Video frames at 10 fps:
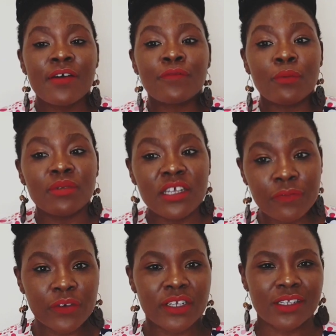from
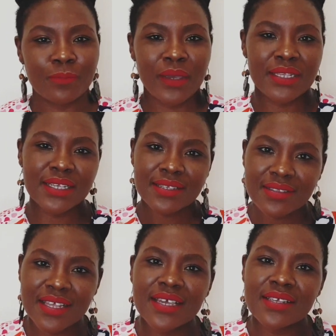different spaces,
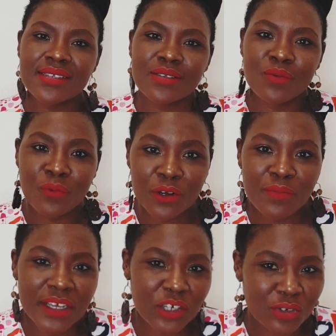this would
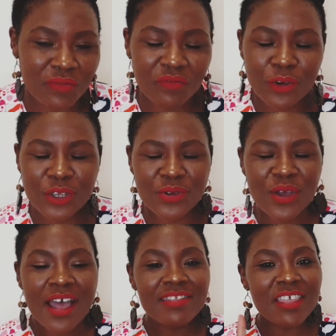be a dream for you.
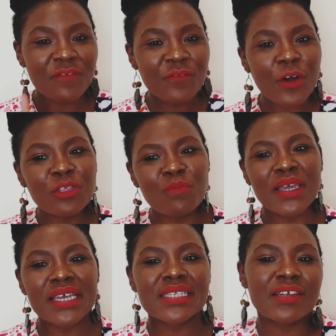The fourth
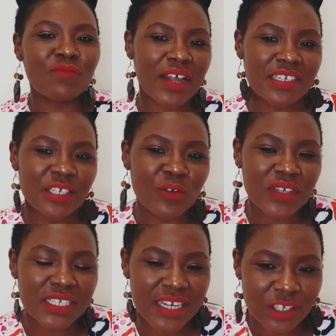biggest advantage of
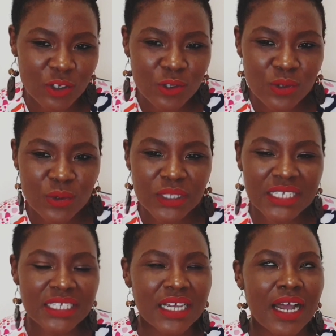international school
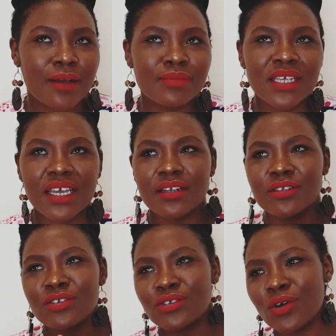teaching comes in
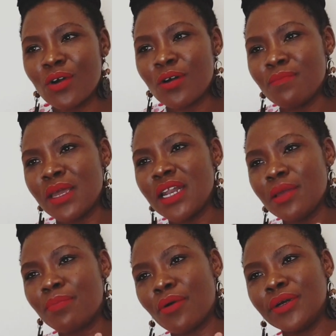so many
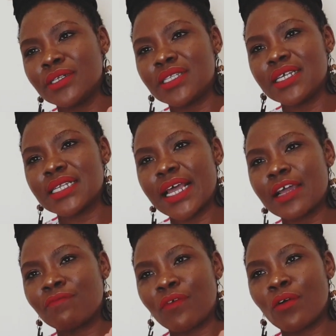points. There's
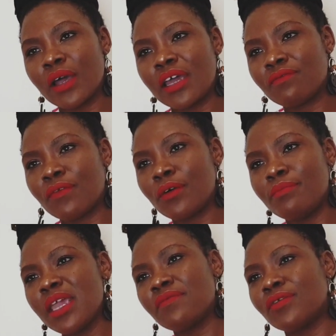like 4A,
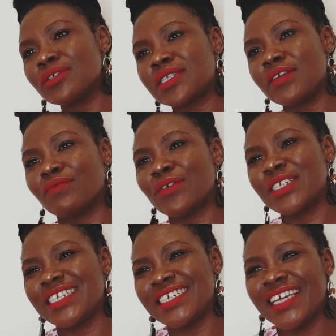4B, 4C,
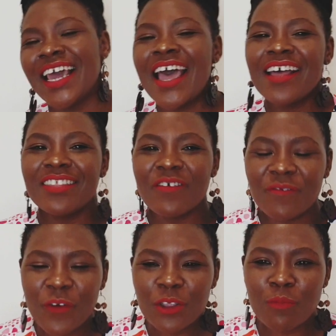4D. The
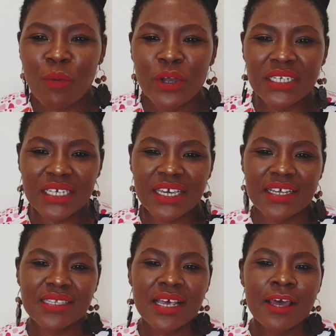fourth point is